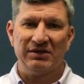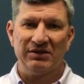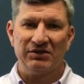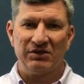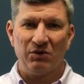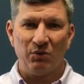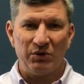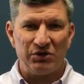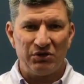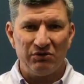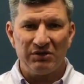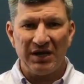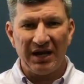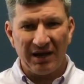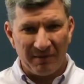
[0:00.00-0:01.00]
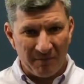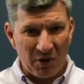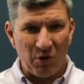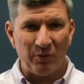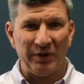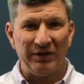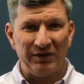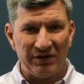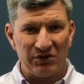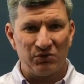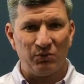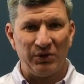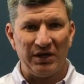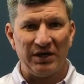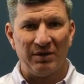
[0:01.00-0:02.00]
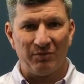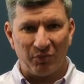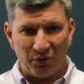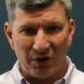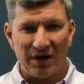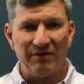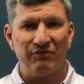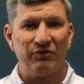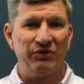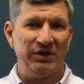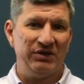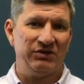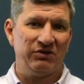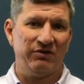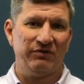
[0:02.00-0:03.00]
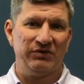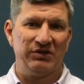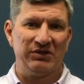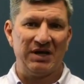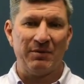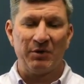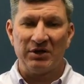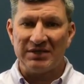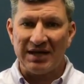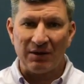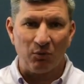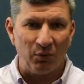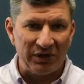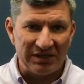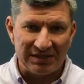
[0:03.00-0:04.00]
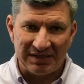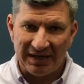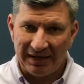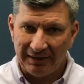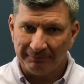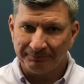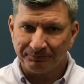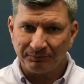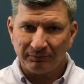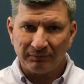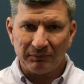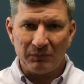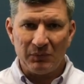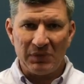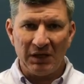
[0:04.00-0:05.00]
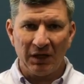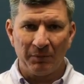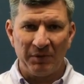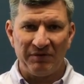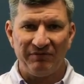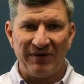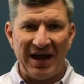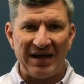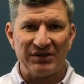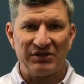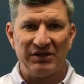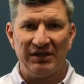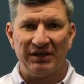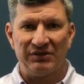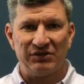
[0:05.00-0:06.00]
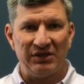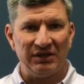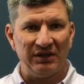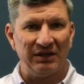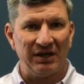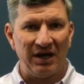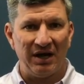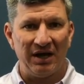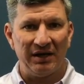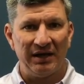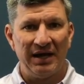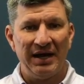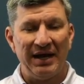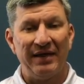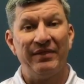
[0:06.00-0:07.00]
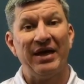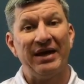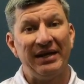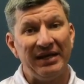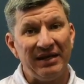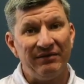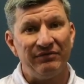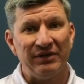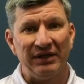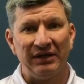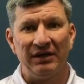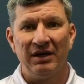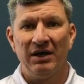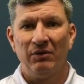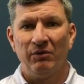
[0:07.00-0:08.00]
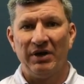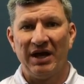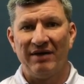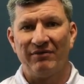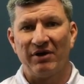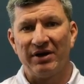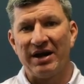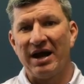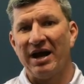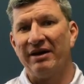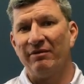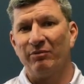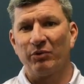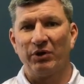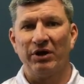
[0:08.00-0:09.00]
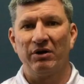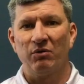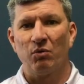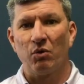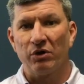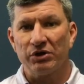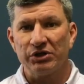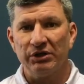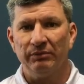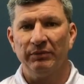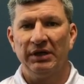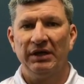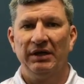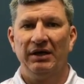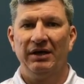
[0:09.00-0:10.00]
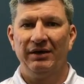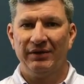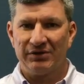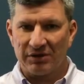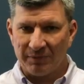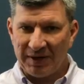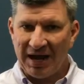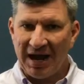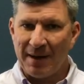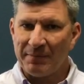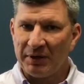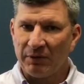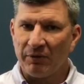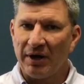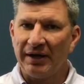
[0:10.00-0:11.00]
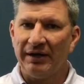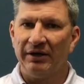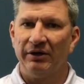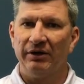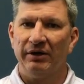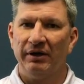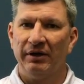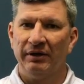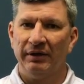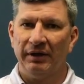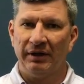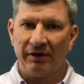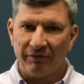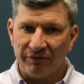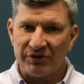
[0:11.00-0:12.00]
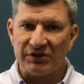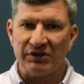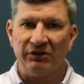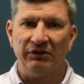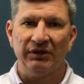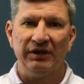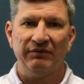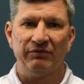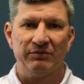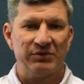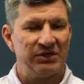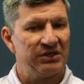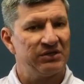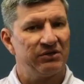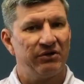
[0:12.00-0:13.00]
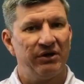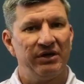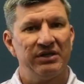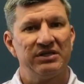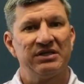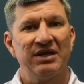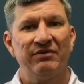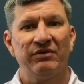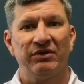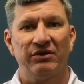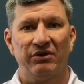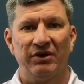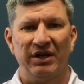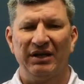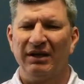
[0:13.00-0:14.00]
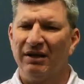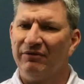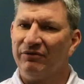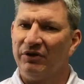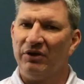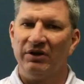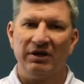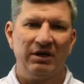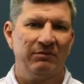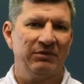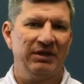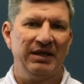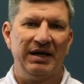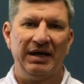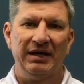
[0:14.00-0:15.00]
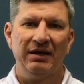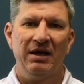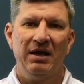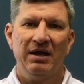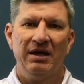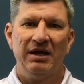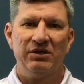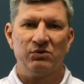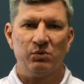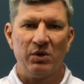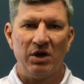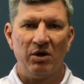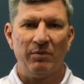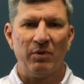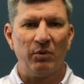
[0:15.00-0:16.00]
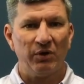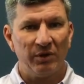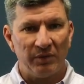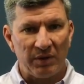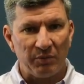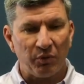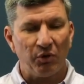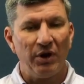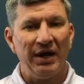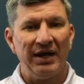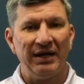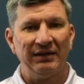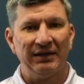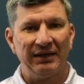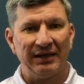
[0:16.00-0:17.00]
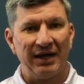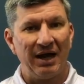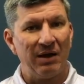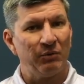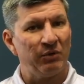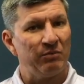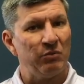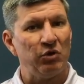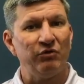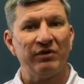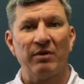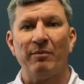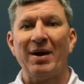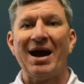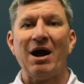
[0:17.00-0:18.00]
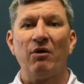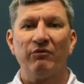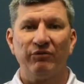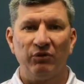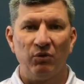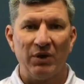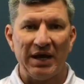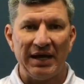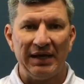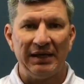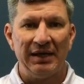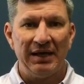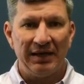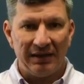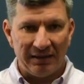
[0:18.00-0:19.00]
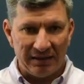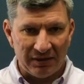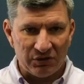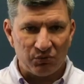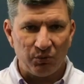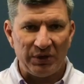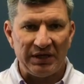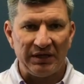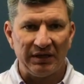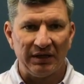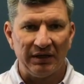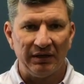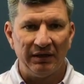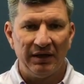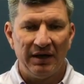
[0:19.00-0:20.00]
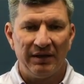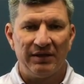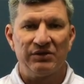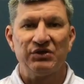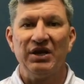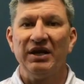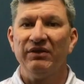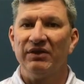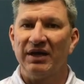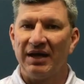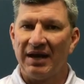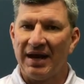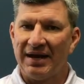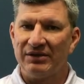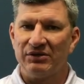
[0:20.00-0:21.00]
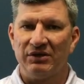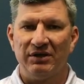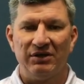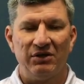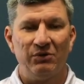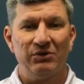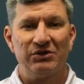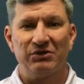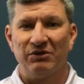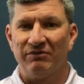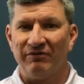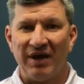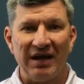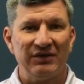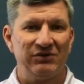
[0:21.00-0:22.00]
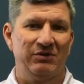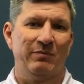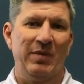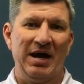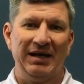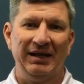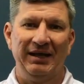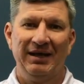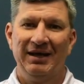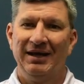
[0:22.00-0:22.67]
And so would you take a moment this week and pray for these services? I'm going to take Wednesday and be fasting and seeking God. And that evening, we have our night of prayer and worship. That's going to be happening right here in our facility from 6:30 to 7:30. I'd love for you to come to that as well. But we're going to be praying that God would move in a powerful way this weekend. The second thing I'd ask you to do is to invite somebody.